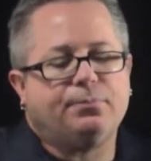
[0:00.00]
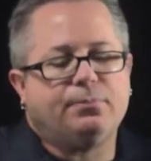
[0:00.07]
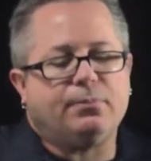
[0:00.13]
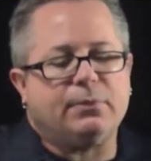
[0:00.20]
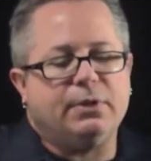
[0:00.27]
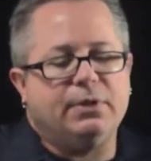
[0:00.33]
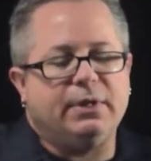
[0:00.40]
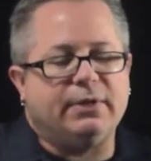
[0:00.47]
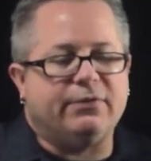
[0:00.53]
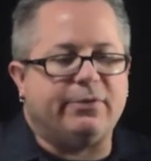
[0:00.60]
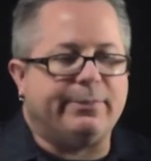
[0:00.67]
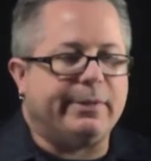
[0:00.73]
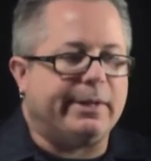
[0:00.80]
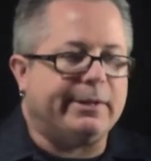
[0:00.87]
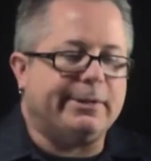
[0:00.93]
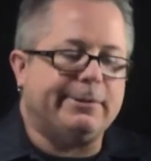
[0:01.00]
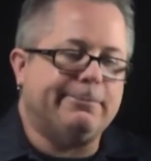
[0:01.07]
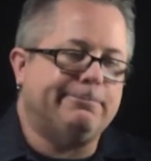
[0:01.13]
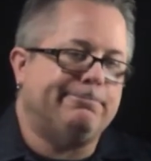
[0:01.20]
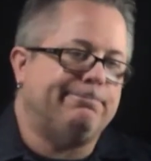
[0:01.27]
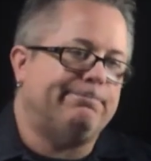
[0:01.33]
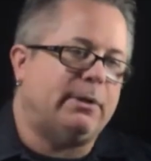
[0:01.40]
I think of something like,
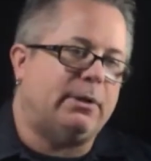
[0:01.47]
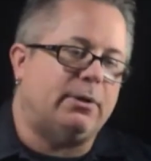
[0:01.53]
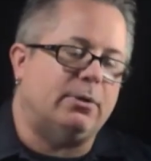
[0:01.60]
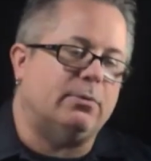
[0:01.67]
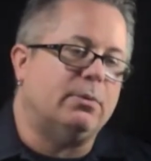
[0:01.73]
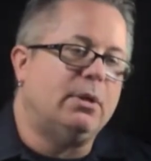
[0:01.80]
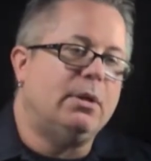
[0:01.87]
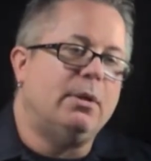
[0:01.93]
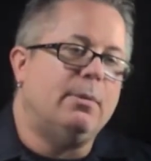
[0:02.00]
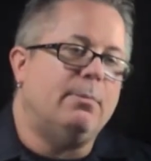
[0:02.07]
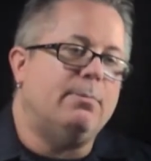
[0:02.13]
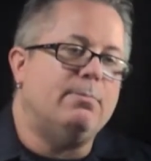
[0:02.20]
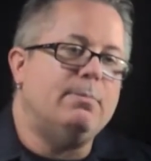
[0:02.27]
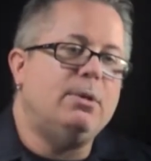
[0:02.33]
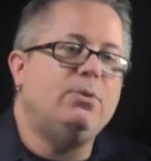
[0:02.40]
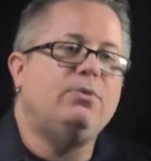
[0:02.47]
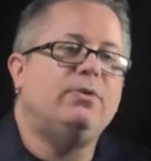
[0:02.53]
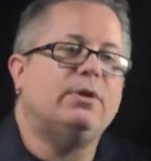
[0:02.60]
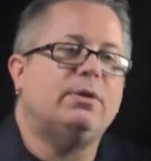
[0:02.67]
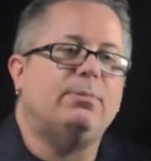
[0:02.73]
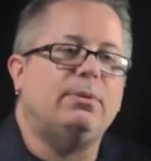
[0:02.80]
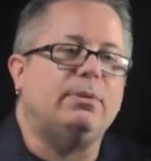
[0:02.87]
I don't know,
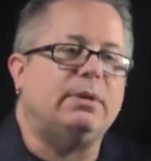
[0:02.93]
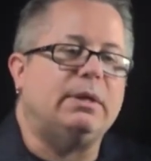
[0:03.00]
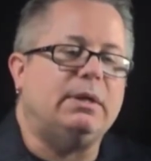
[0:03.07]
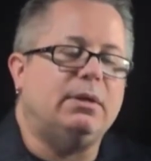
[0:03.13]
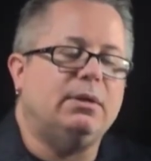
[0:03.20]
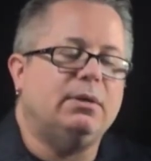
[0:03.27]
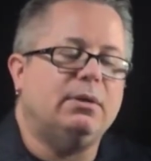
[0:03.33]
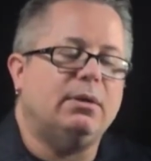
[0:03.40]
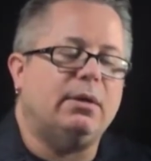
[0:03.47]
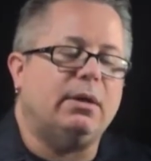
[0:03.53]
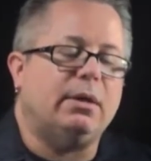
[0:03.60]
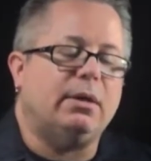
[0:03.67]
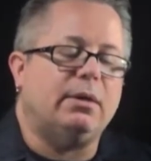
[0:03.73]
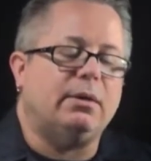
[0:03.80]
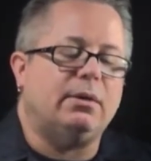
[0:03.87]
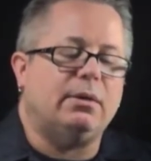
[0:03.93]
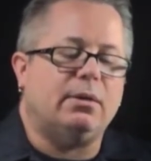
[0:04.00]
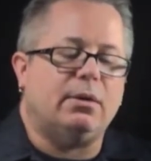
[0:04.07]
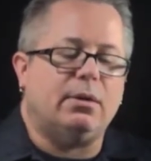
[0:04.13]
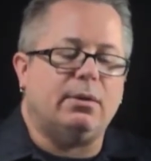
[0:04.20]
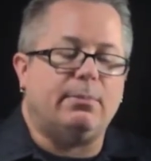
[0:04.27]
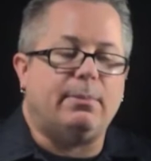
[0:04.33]
music ability and
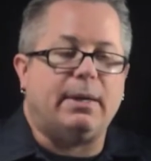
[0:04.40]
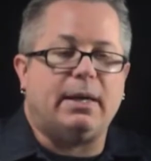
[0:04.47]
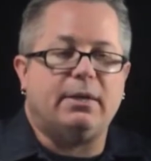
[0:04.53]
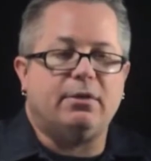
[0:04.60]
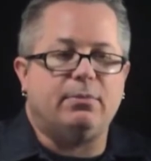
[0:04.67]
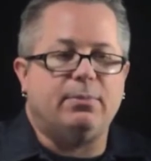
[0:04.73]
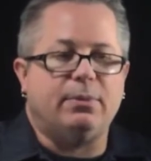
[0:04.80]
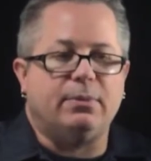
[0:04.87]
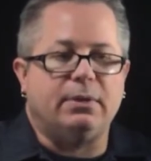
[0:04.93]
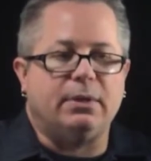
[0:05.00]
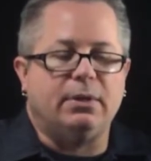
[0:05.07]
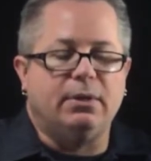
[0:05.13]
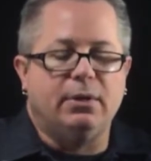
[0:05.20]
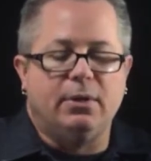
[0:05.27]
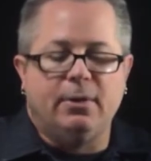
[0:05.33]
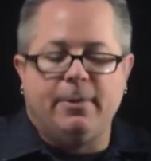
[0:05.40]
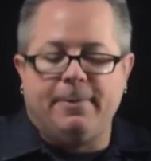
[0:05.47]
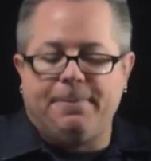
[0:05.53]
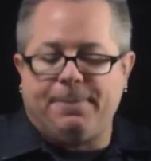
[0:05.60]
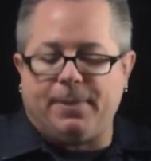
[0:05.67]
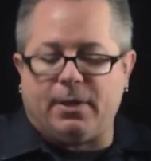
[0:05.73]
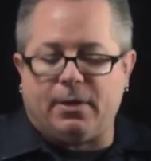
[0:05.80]
math ability
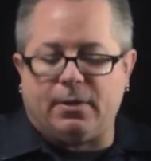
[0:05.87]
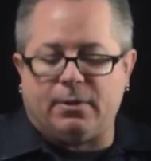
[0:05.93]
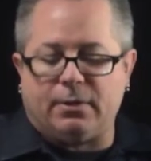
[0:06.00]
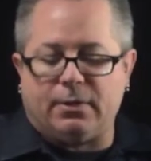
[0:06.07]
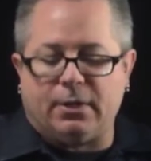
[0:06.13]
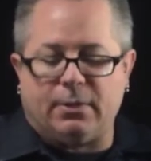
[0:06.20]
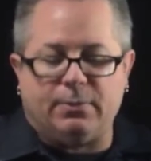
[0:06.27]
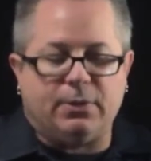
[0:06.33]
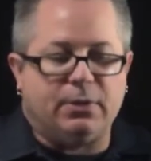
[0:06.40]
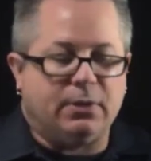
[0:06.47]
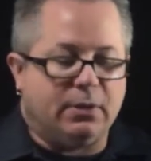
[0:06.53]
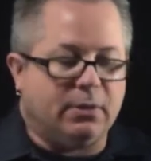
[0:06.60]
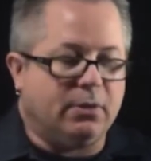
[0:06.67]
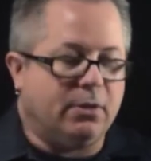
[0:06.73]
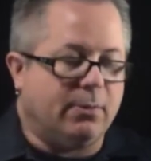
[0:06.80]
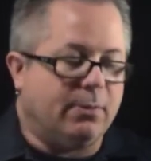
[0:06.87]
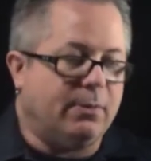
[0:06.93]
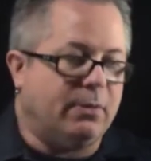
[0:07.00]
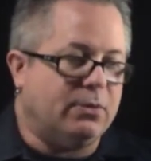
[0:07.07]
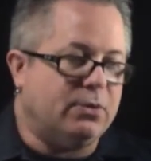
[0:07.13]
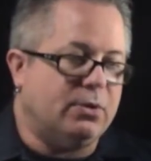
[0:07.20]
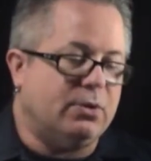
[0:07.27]
can come up
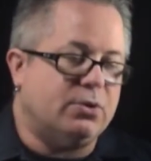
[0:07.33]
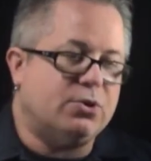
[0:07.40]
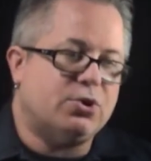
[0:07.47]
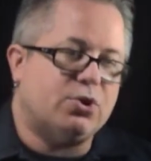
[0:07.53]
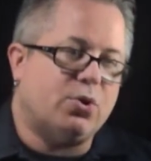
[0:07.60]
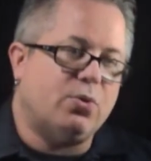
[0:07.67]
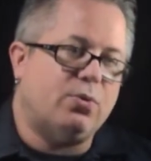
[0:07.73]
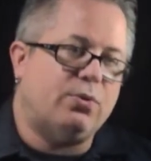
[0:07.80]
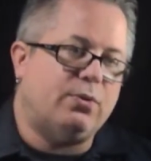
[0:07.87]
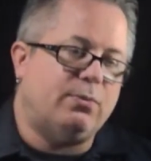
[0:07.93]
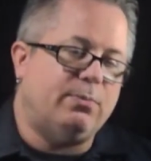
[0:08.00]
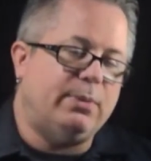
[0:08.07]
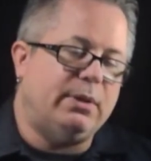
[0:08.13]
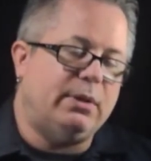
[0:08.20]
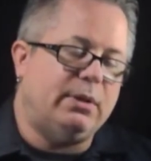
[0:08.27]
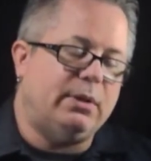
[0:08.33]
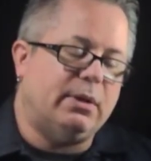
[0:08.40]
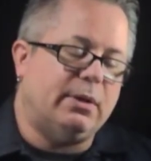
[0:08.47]
and show to be